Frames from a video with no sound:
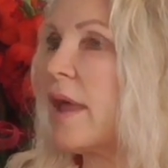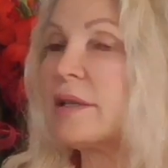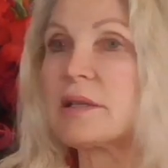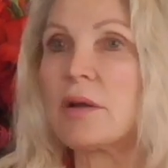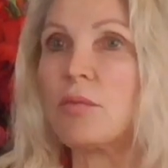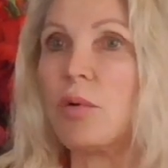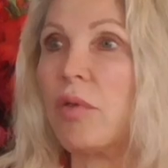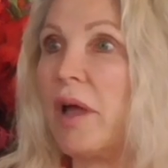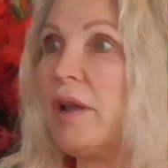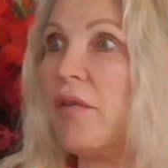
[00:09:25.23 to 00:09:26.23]
And they said,
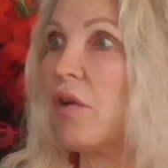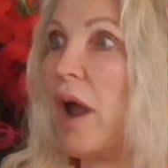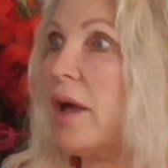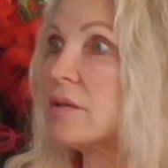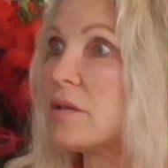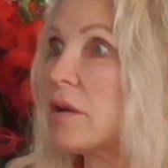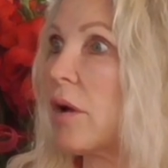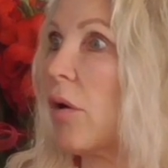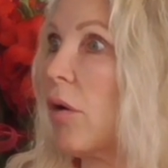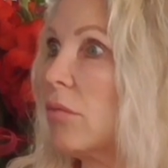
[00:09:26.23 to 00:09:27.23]
well, they never asked to
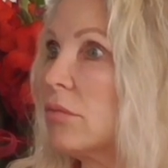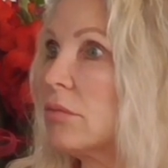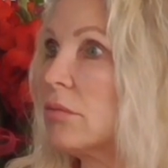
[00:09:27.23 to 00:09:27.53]
go home.